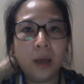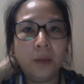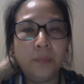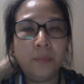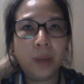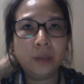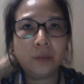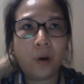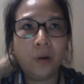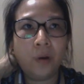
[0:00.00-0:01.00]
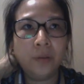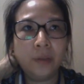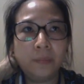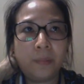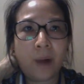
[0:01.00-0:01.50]
based on the
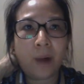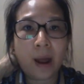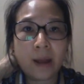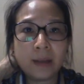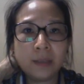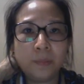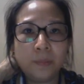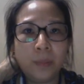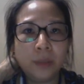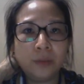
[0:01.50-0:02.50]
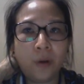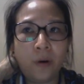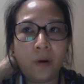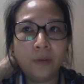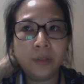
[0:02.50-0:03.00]
price, based
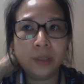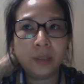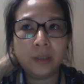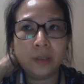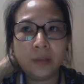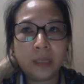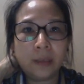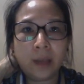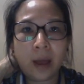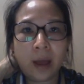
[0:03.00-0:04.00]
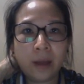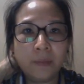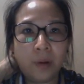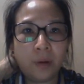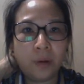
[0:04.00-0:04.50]
on the lead time,
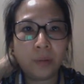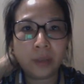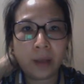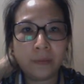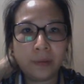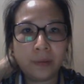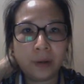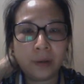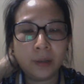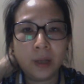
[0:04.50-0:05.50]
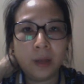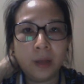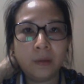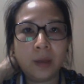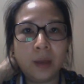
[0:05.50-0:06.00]
or whatever.
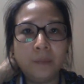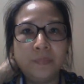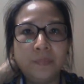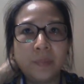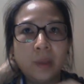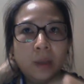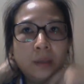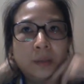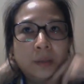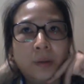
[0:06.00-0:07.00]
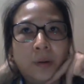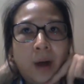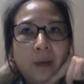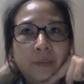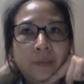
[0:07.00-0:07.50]
Okay, so
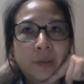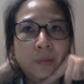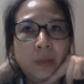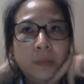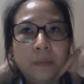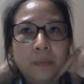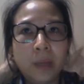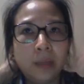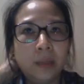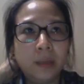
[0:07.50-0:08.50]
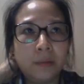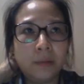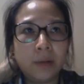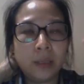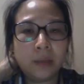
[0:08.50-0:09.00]
after we make the
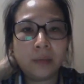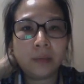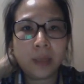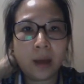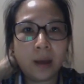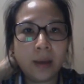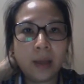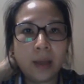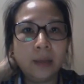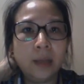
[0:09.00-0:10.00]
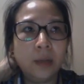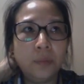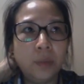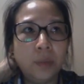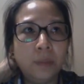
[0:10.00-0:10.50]
criteria, and then
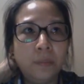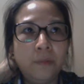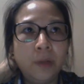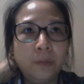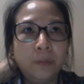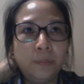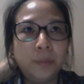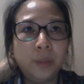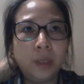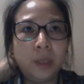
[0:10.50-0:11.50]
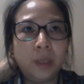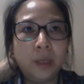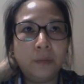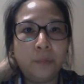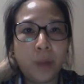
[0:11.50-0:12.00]
we will put the
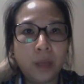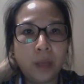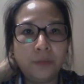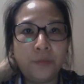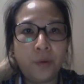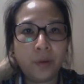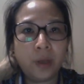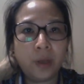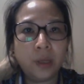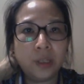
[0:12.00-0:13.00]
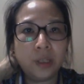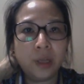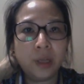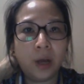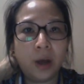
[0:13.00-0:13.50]
weight for each
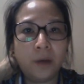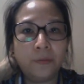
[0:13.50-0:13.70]
of